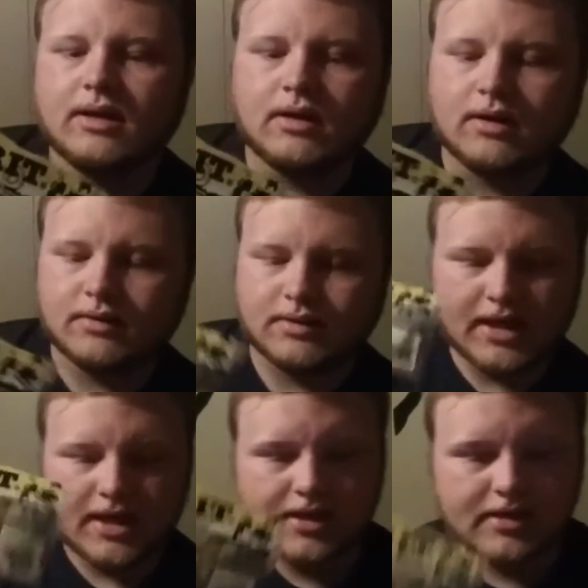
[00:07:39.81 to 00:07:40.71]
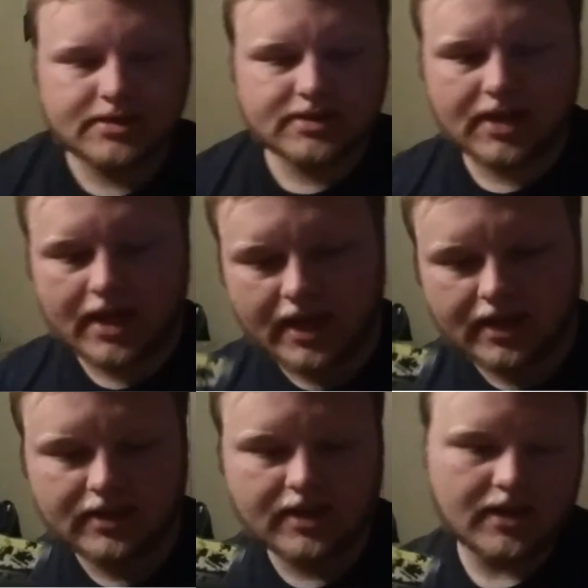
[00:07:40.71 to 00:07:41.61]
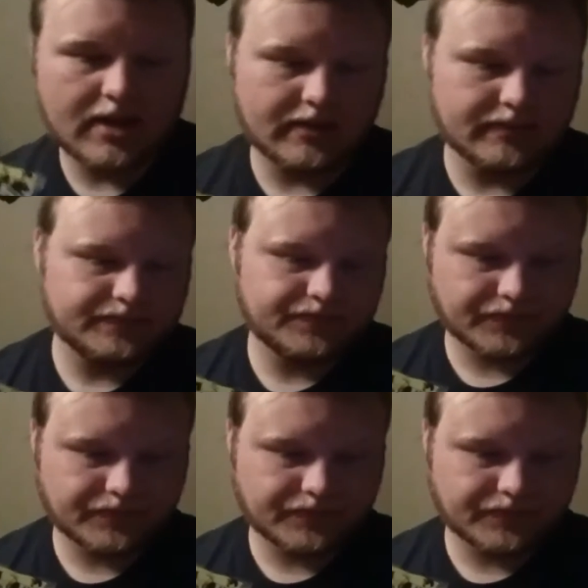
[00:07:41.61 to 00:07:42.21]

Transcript: These and the